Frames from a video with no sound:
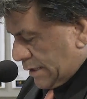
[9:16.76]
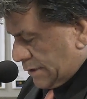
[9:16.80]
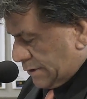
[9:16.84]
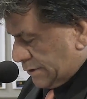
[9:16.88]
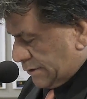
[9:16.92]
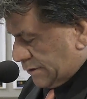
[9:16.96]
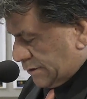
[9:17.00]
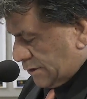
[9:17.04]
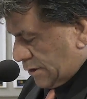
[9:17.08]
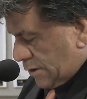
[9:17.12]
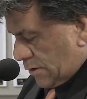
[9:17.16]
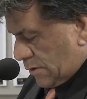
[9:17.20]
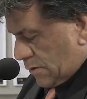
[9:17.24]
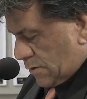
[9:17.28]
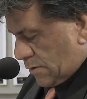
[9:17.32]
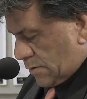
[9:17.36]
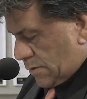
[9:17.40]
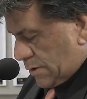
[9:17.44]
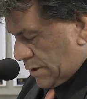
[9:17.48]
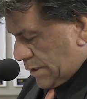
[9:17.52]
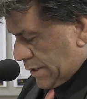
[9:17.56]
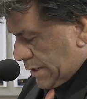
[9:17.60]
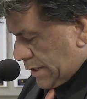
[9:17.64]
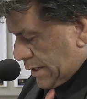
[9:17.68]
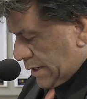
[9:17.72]
so
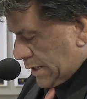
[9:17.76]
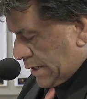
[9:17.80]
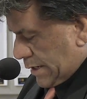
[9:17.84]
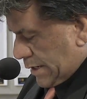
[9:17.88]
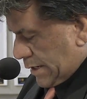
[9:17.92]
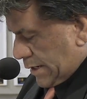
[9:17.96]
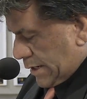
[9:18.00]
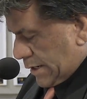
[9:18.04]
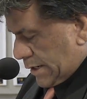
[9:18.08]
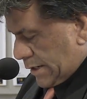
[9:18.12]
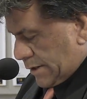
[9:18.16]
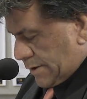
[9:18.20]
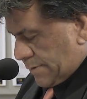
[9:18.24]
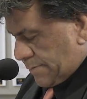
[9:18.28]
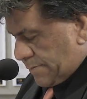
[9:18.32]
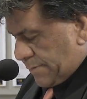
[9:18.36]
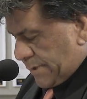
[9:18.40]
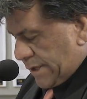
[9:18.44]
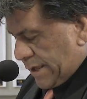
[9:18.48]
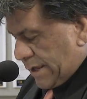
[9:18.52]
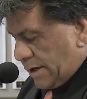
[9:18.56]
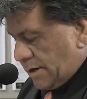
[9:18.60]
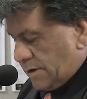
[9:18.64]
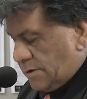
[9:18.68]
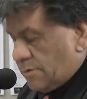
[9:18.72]

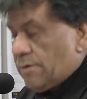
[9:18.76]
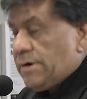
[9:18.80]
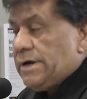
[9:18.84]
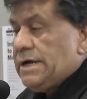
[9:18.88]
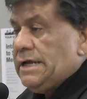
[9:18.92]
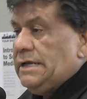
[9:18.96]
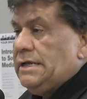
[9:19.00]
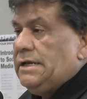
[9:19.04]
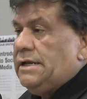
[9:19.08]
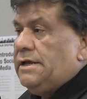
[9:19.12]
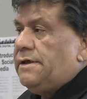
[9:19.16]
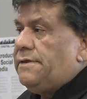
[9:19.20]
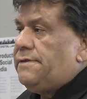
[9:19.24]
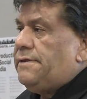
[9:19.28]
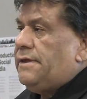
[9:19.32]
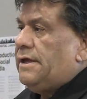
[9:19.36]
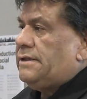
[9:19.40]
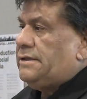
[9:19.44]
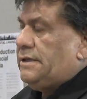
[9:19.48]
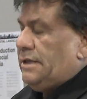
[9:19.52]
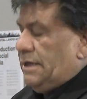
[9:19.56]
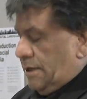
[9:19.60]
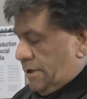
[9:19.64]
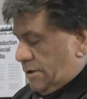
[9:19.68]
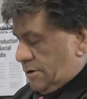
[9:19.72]
they agreed
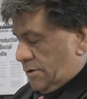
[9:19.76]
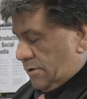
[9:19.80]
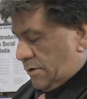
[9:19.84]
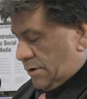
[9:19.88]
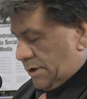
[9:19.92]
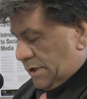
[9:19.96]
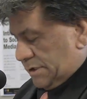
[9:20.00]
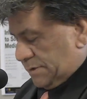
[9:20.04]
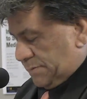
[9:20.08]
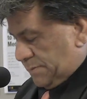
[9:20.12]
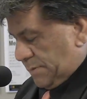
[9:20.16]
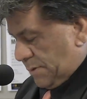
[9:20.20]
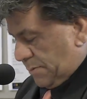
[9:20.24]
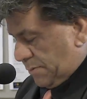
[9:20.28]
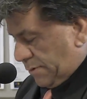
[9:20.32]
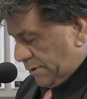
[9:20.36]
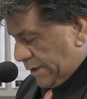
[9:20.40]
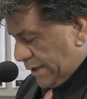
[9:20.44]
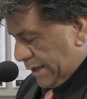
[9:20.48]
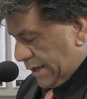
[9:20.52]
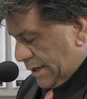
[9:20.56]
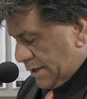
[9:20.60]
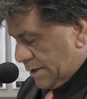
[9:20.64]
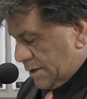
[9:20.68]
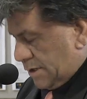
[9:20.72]
that the Indoricus
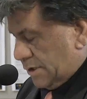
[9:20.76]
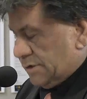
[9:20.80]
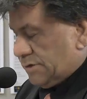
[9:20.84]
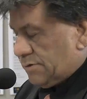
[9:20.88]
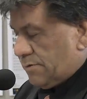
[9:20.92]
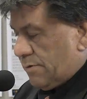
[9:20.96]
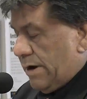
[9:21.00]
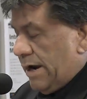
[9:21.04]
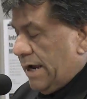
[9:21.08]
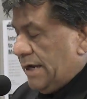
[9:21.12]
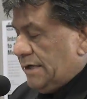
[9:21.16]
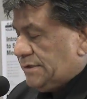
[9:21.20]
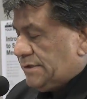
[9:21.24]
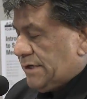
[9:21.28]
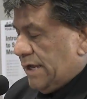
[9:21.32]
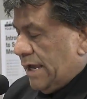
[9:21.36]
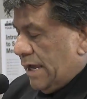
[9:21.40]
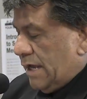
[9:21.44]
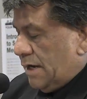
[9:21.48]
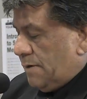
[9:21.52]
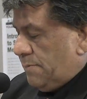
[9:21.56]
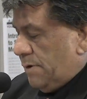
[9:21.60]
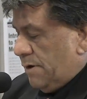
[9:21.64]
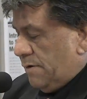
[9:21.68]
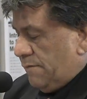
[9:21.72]
people's rights
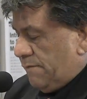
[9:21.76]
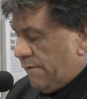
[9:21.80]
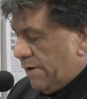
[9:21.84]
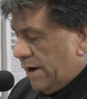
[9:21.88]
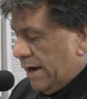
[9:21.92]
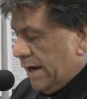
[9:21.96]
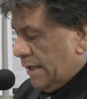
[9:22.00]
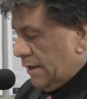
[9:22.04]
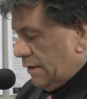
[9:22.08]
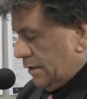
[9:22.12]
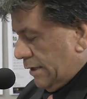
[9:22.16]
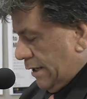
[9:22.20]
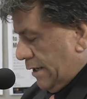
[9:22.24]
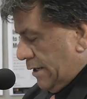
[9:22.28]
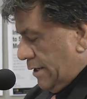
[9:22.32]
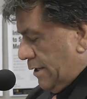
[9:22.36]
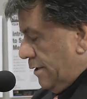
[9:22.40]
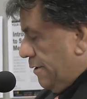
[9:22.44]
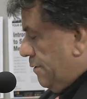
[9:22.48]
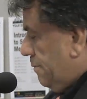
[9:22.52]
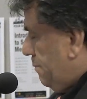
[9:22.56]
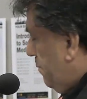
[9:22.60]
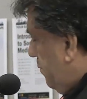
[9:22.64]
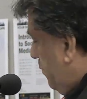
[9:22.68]
had been violated.